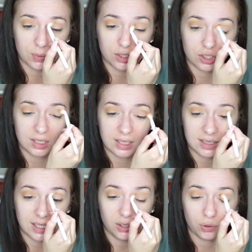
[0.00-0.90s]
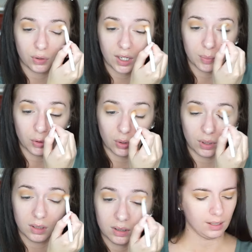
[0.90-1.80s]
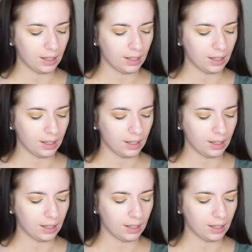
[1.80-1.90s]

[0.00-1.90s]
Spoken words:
which is incredible.